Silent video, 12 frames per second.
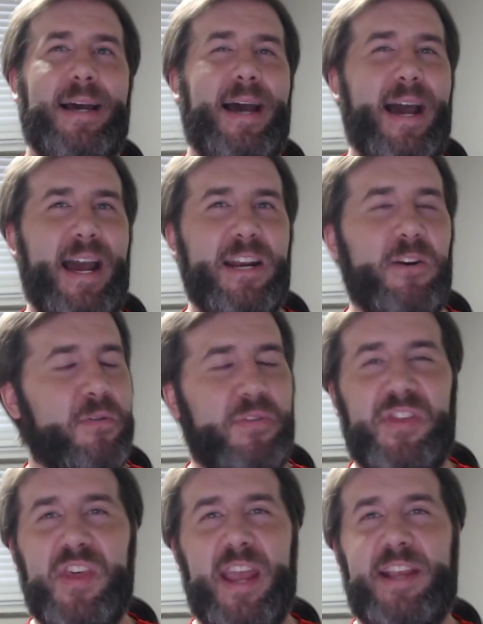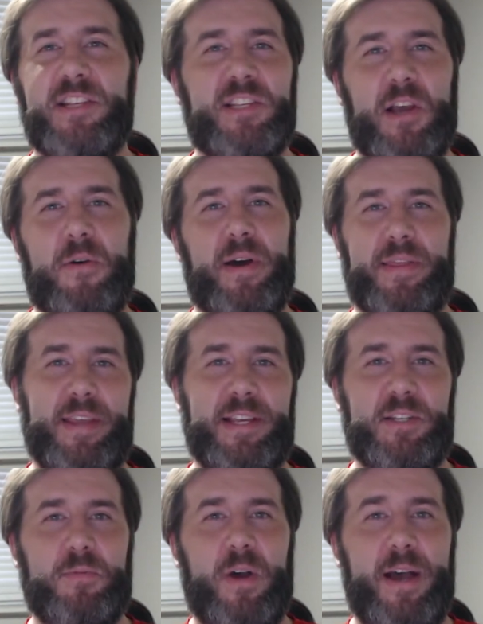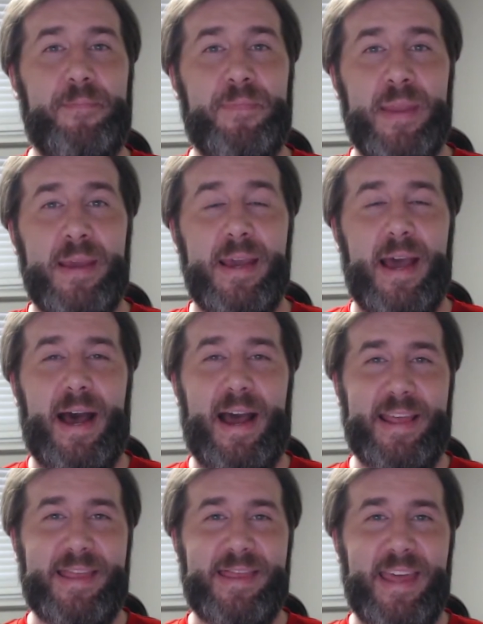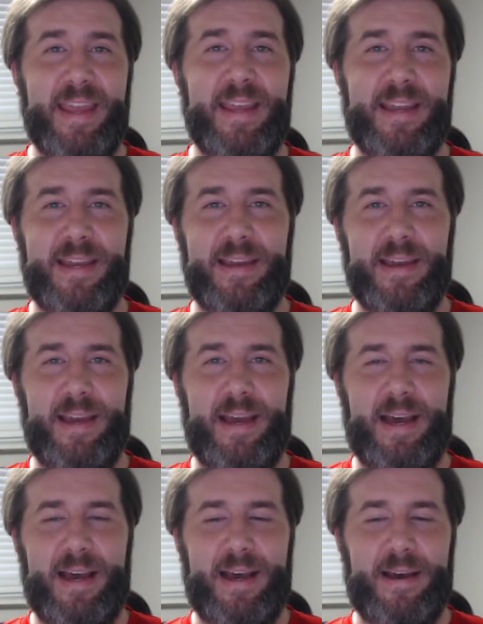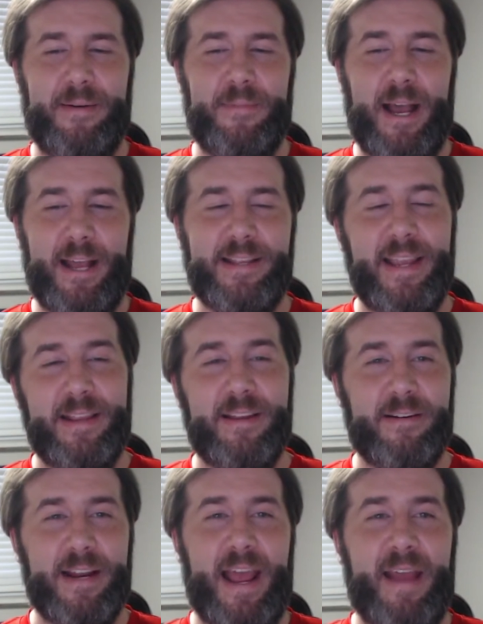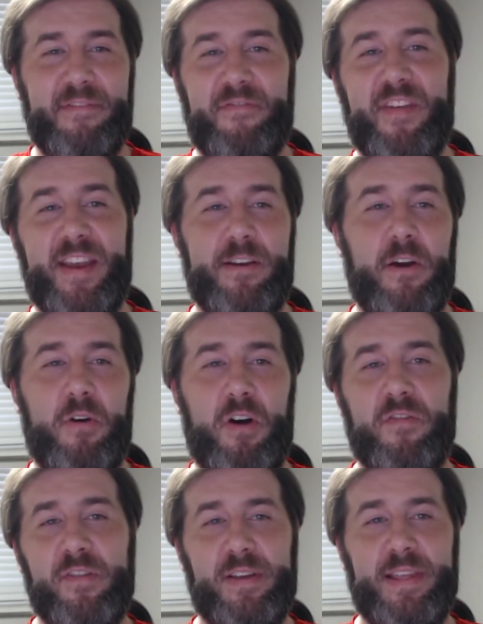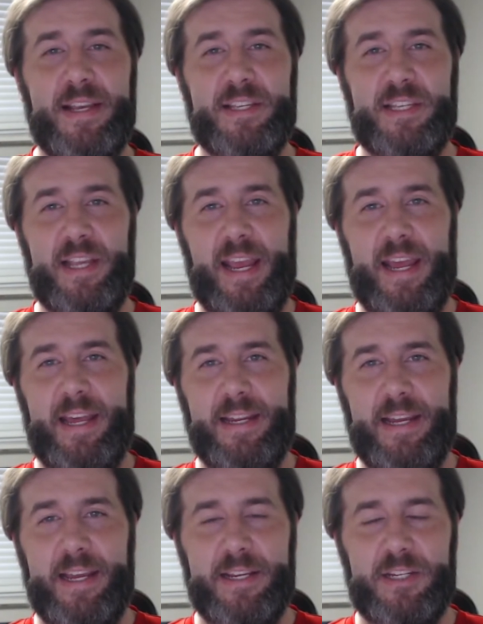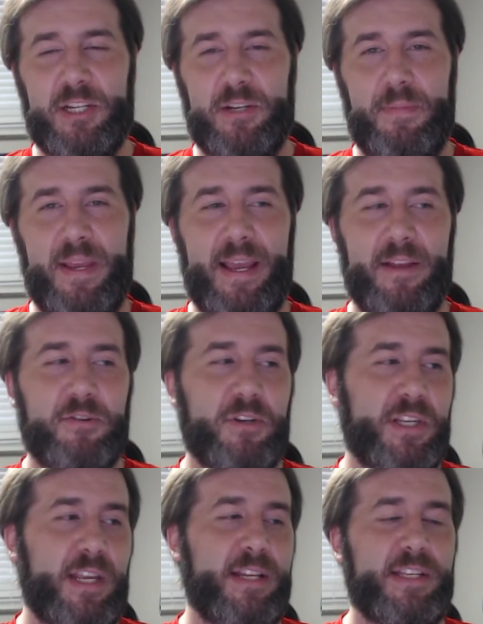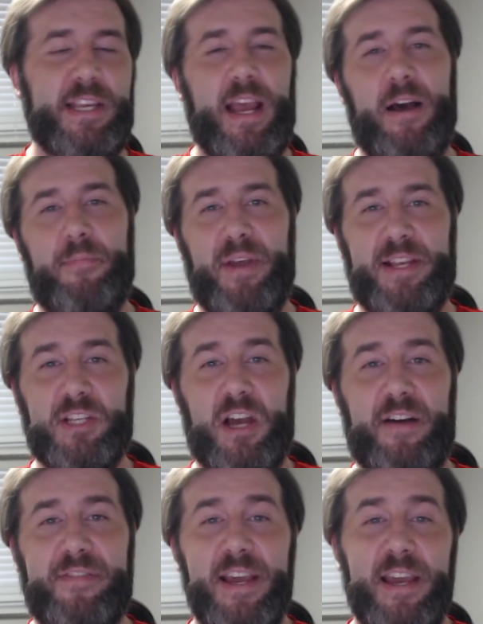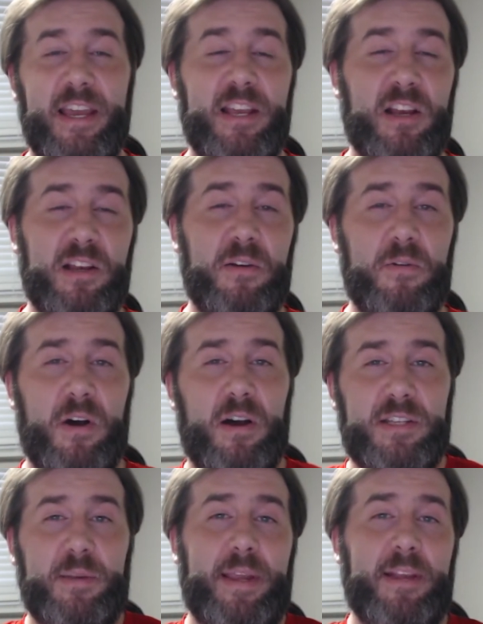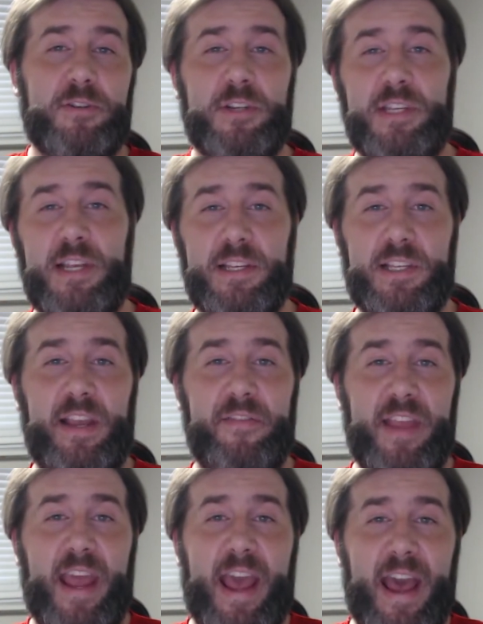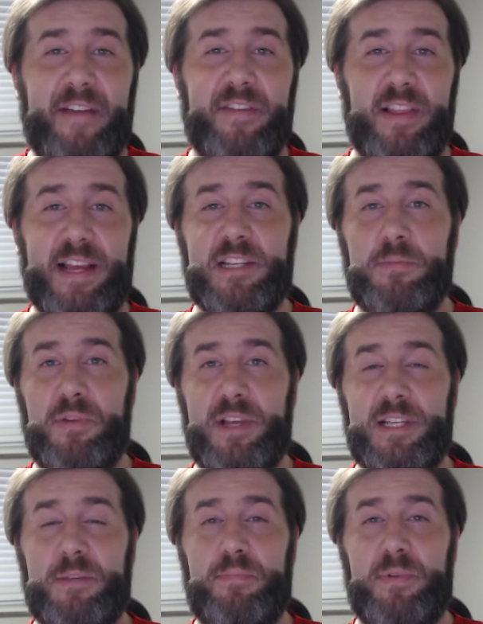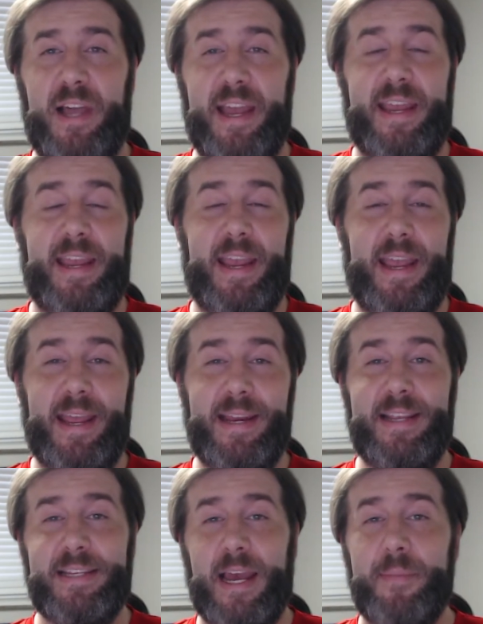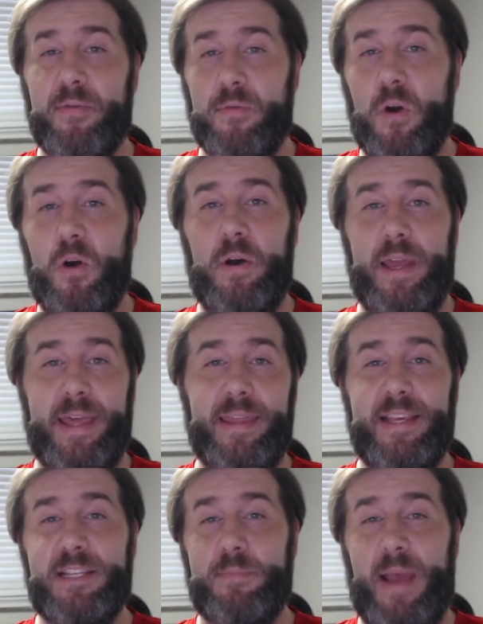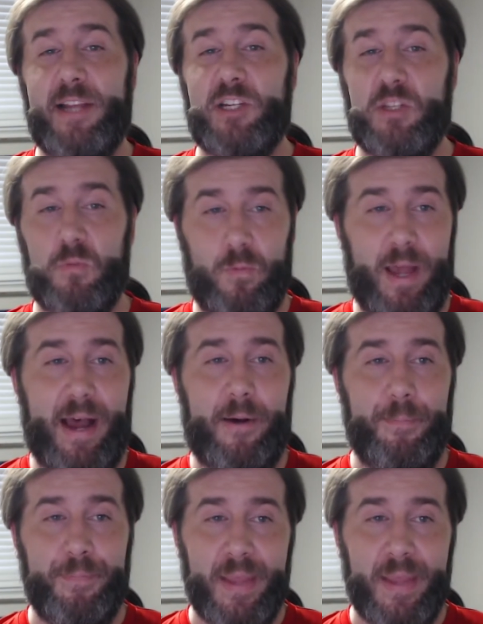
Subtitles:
I don't think so on this one. I think they're gonna have The Fiend go over in this, and it should be interesting to see how it plays off. And it will also be interesting to see if they have Alexa Bliss play any type of role in this match as well.